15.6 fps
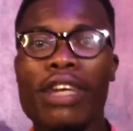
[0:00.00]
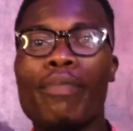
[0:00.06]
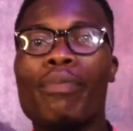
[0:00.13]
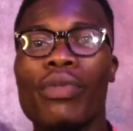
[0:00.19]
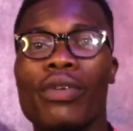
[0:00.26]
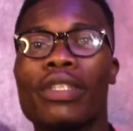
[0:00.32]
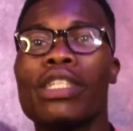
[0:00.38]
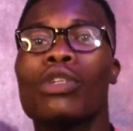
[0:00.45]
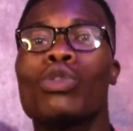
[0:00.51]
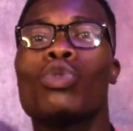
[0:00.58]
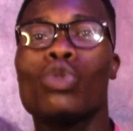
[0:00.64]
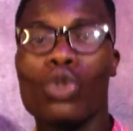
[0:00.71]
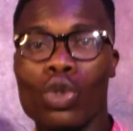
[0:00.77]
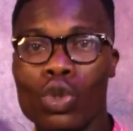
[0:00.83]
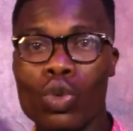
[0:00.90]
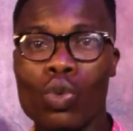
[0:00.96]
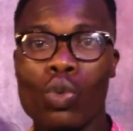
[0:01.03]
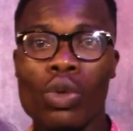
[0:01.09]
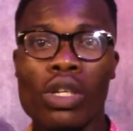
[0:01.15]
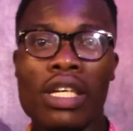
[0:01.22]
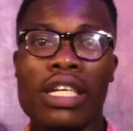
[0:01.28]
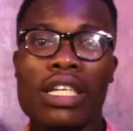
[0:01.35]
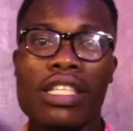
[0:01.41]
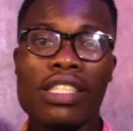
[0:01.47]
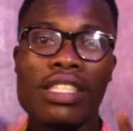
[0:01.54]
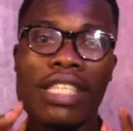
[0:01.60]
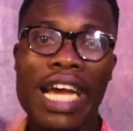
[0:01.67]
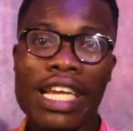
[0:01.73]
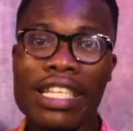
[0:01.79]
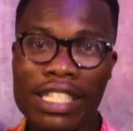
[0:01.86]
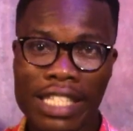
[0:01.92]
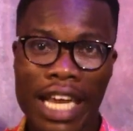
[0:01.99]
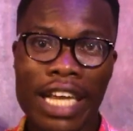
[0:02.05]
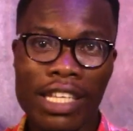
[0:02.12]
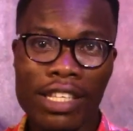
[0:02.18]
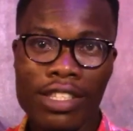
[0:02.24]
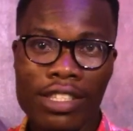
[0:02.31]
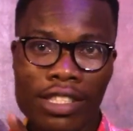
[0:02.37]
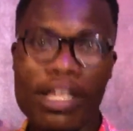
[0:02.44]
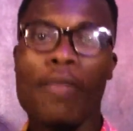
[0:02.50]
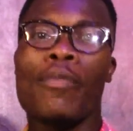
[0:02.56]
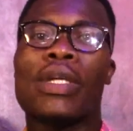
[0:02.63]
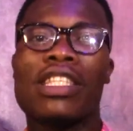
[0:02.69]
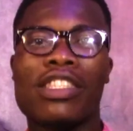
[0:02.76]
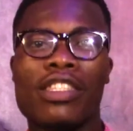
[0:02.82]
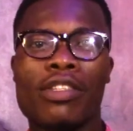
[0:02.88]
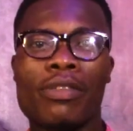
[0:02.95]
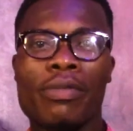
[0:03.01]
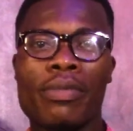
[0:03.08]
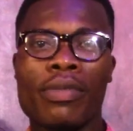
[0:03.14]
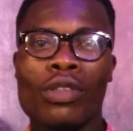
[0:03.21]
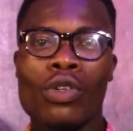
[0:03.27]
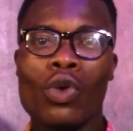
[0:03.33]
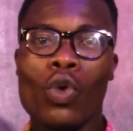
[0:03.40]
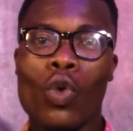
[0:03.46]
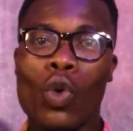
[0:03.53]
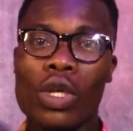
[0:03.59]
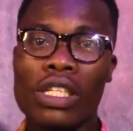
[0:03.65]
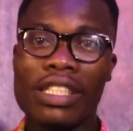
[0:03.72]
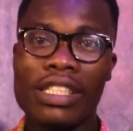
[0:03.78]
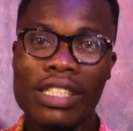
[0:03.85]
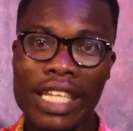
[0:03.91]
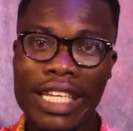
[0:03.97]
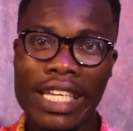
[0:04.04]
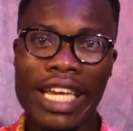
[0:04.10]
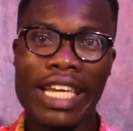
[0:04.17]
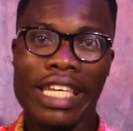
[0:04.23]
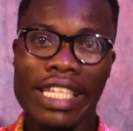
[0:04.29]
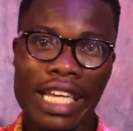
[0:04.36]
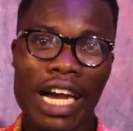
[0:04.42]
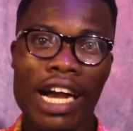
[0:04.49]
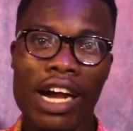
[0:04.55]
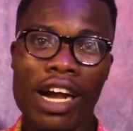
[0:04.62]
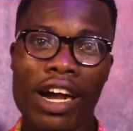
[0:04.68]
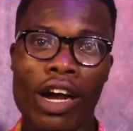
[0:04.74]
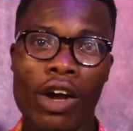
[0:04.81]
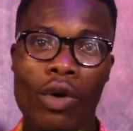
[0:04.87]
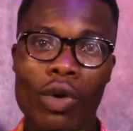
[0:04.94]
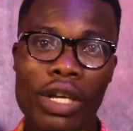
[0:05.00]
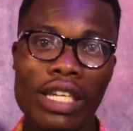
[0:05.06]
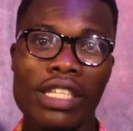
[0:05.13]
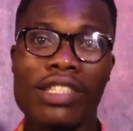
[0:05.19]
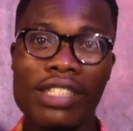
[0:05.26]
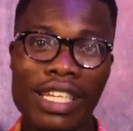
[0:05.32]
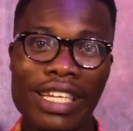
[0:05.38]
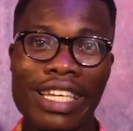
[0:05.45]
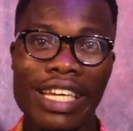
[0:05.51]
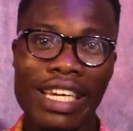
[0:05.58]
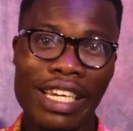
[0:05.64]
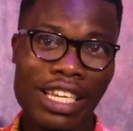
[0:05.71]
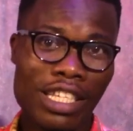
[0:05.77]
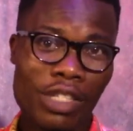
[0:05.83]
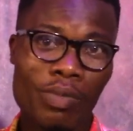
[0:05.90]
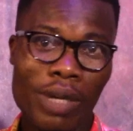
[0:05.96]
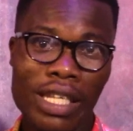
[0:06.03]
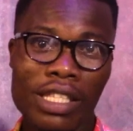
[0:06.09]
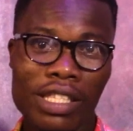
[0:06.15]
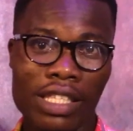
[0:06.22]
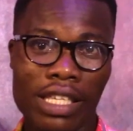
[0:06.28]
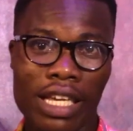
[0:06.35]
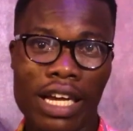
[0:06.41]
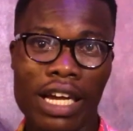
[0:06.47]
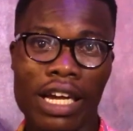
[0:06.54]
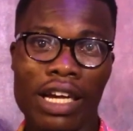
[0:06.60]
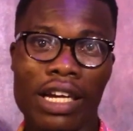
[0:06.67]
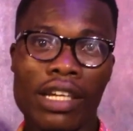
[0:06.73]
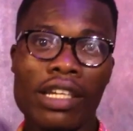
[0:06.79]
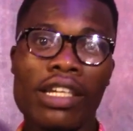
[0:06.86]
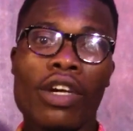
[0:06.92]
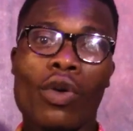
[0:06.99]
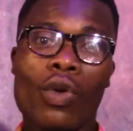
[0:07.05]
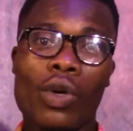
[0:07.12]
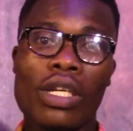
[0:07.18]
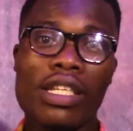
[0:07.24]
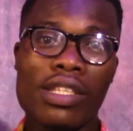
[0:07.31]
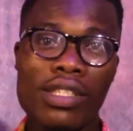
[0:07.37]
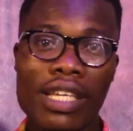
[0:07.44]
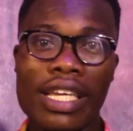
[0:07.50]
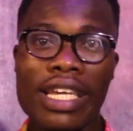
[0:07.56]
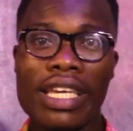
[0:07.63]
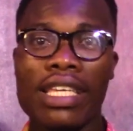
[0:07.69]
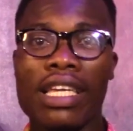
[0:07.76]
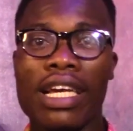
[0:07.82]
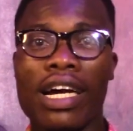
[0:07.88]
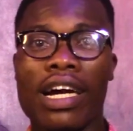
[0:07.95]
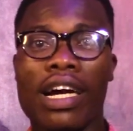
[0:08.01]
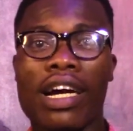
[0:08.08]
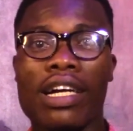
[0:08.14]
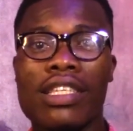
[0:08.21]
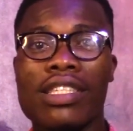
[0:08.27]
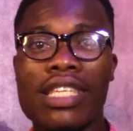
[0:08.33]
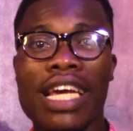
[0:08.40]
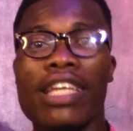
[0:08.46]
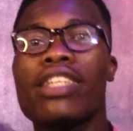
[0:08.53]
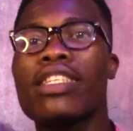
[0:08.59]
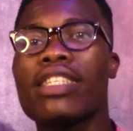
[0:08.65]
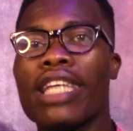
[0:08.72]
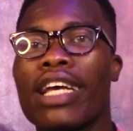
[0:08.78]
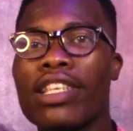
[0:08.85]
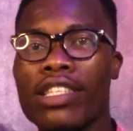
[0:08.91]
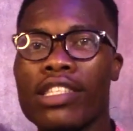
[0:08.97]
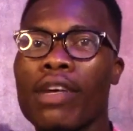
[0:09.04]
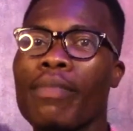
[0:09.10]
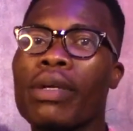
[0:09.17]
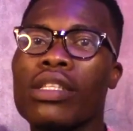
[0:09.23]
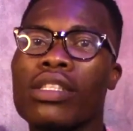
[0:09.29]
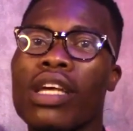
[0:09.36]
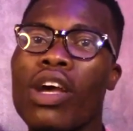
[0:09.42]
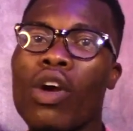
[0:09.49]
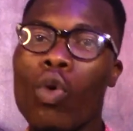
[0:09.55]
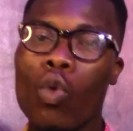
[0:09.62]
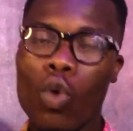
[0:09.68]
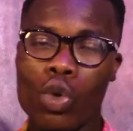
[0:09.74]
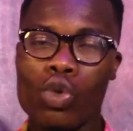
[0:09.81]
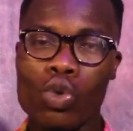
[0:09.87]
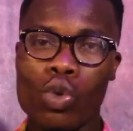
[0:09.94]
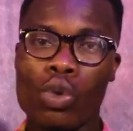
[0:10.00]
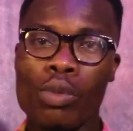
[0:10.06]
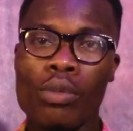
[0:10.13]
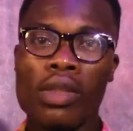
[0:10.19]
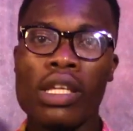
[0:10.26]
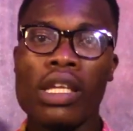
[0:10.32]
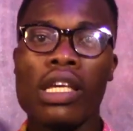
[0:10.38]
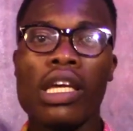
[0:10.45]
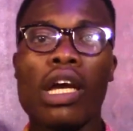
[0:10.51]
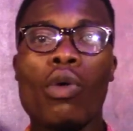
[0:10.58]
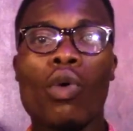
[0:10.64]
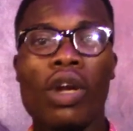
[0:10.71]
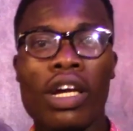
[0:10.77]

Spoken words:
present to you Sunshine Summit on second year, on the second next month year, on the second year, Sunshine Summit, El Koso, El